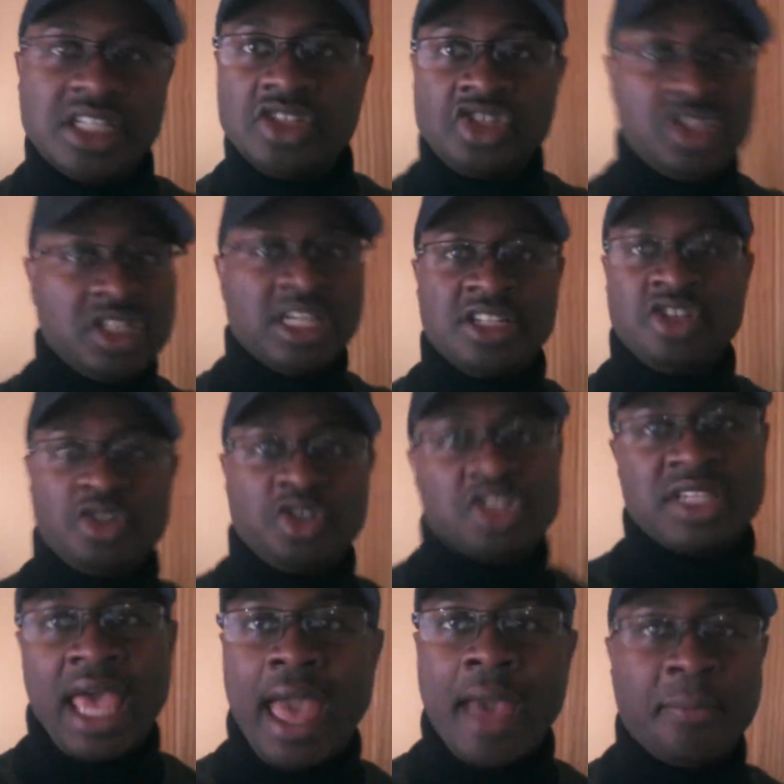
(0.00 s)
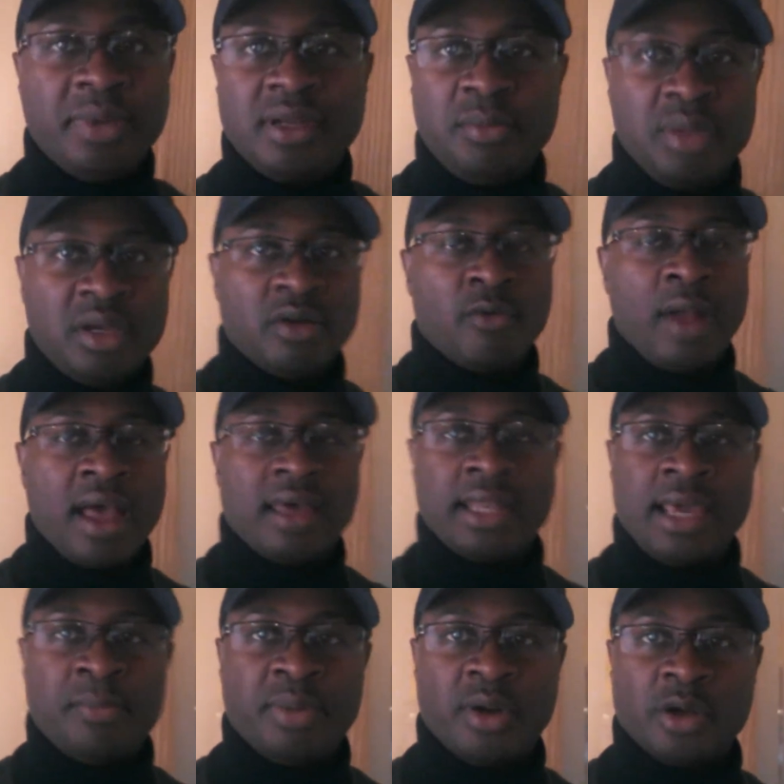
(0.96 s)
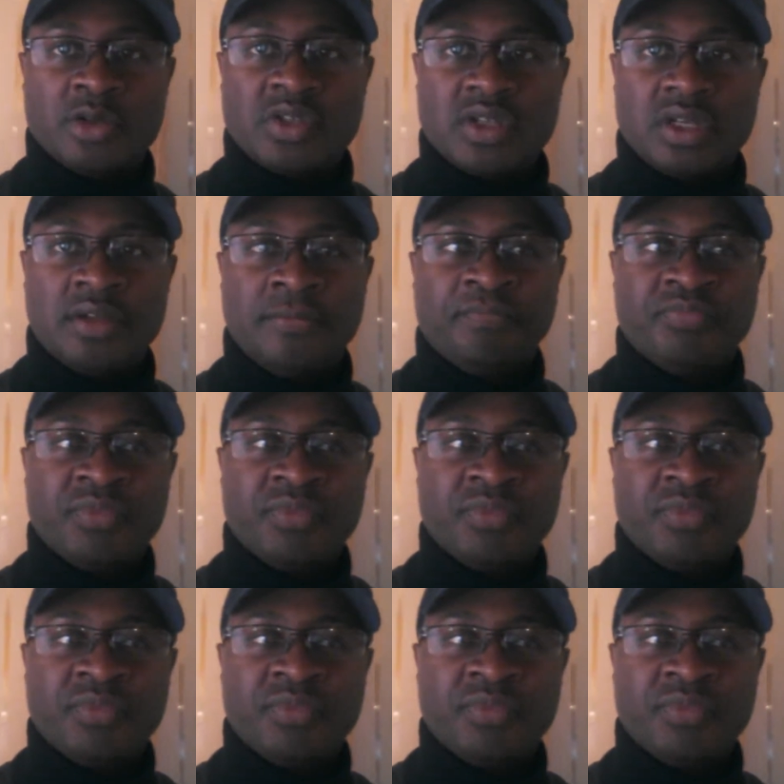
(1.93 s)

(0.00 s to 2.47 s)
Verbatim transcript: you, that you're just happy to be around that person.